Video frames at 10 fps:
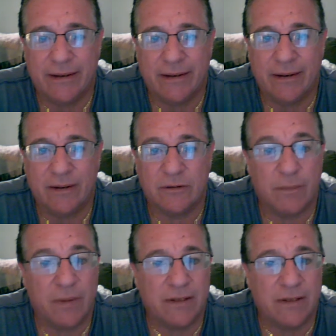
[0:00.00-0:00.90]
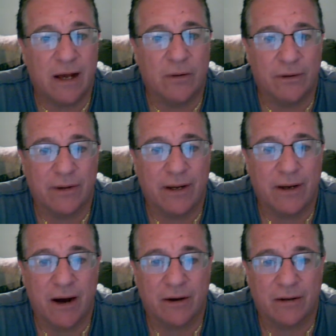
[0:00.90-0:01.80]
and depending on where
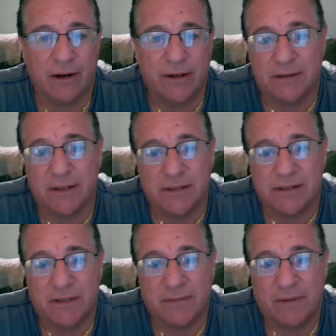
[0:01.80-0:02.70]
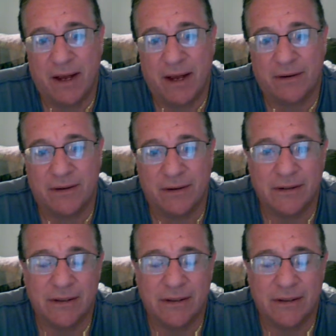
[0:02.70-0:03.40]
they are. Keuchel doesn't seem to matter.